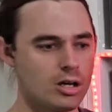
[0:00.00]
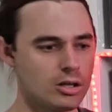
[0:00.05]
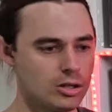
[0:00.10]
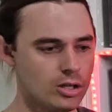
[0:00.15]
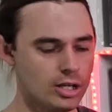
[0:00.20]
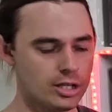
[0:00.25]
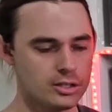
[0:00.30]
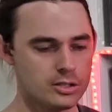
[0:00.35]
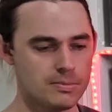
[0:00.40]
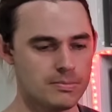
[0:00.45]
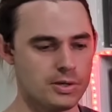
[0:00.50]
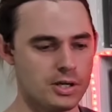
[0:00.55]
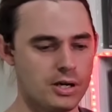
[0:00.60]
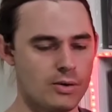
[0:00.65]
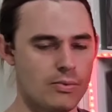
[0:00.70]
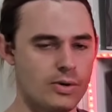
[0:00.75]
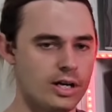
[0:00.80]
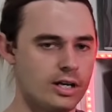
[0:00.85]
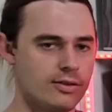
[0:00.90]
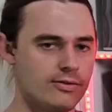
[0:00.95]
I like to
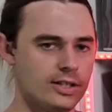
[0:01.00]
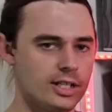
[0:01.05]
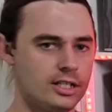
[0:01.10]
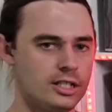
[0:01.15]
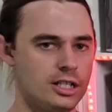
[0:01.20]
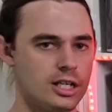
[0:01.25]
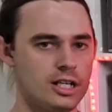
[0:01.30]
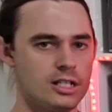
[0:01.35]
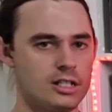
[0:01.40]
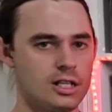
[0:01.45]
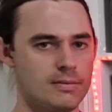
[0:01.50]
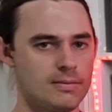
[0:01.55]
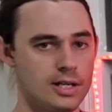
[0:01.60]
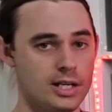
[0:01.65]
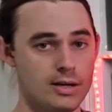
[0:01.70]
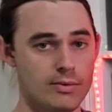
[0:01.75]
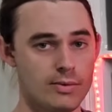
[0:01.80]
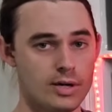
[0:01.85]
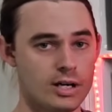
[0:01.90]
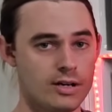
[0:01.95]
buy one of each ETB
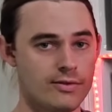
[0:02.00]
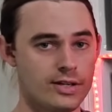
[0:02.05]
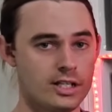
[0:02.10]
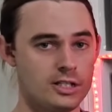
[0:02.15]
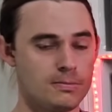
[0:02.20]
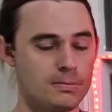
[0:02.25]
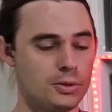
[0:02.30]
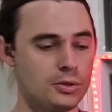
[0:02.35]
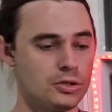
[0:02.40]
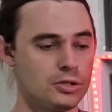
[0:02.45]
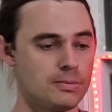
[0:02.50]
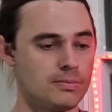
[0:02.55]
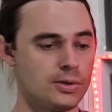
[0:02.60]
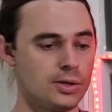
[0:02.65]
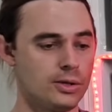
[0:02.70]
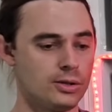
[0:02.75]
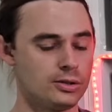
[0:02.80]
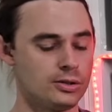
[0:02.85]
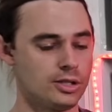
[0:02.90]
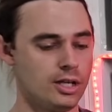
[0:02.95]
and one of each booster
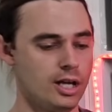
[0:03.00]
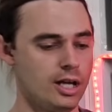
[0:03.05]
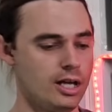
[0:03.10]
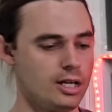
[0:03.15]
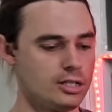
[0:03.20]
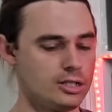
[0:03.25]
box